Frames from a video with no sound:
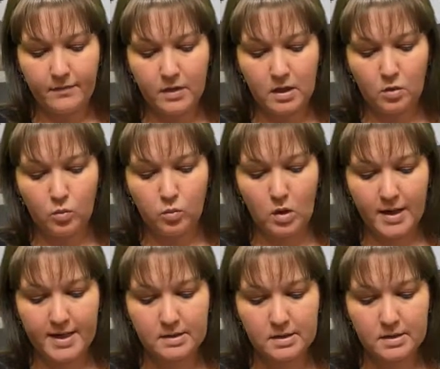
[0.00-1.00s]
When you have
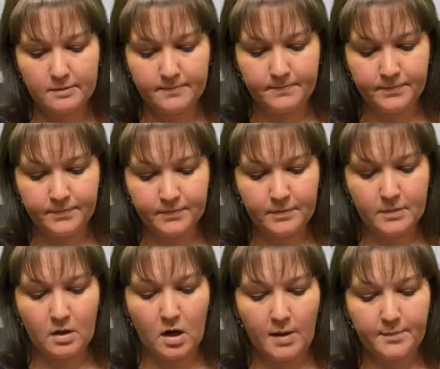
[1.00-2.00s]
the white
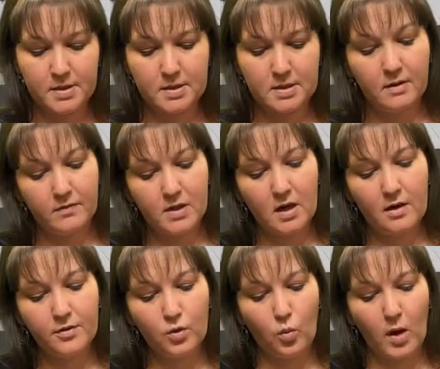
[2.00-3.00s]

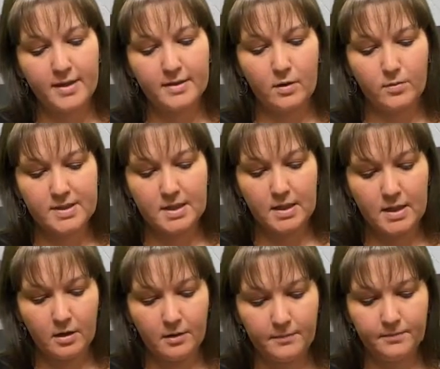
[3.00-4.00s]
opposite of the other
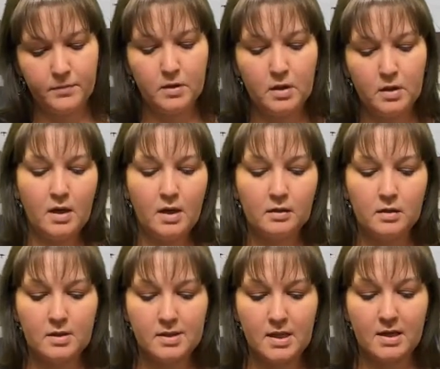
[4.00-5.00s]
white that was in here,
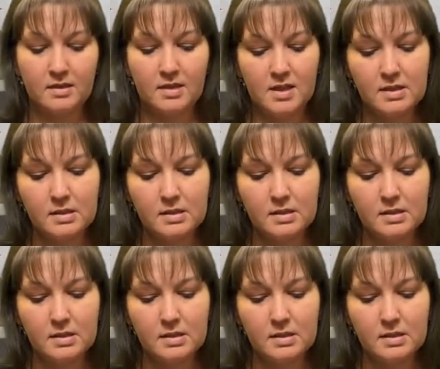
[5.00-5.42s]
it